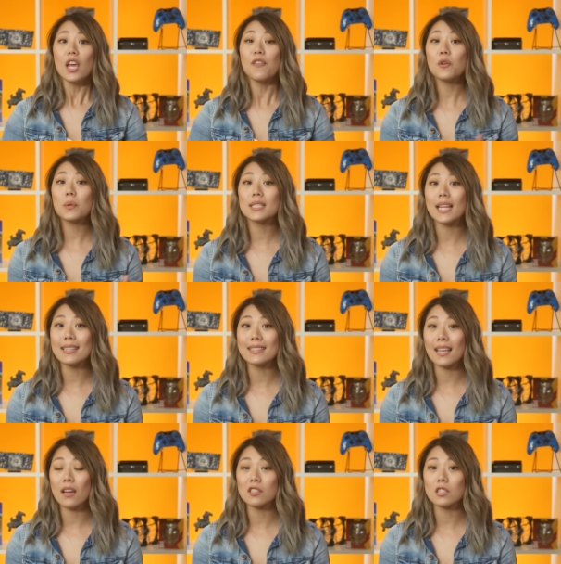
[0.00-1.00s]
If you were dead
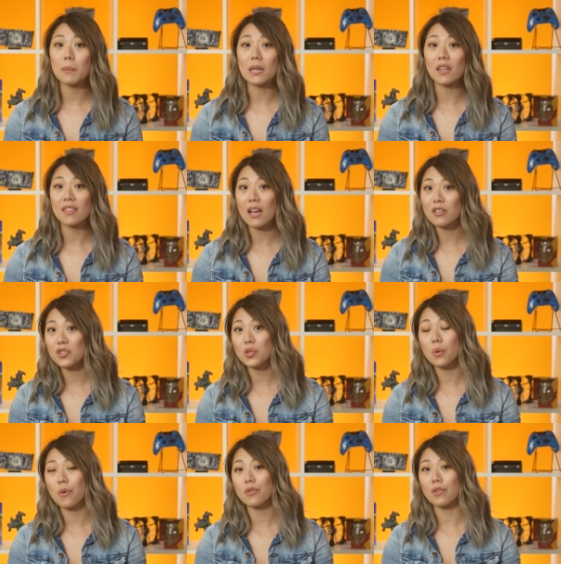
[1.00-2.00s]
set on spending
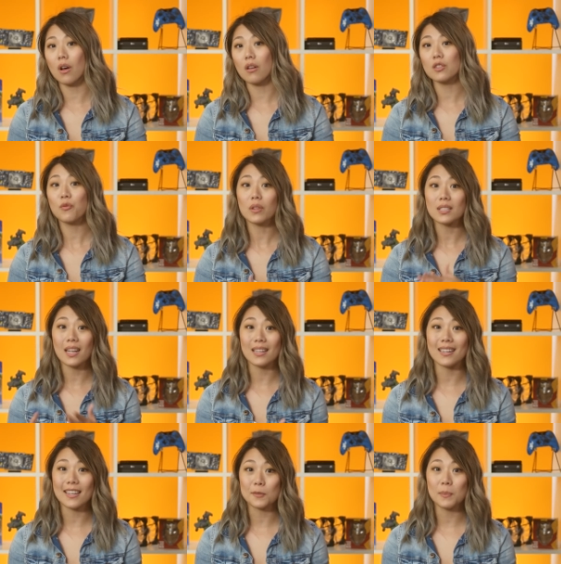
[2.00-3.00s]
$1,200 for the
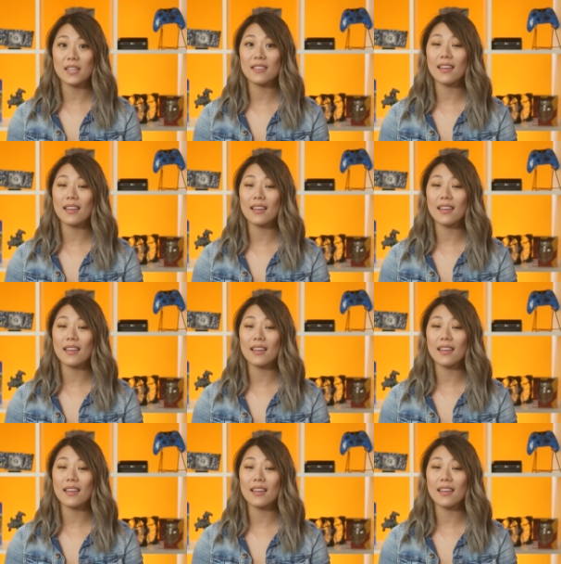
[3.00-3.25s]
Titan XP,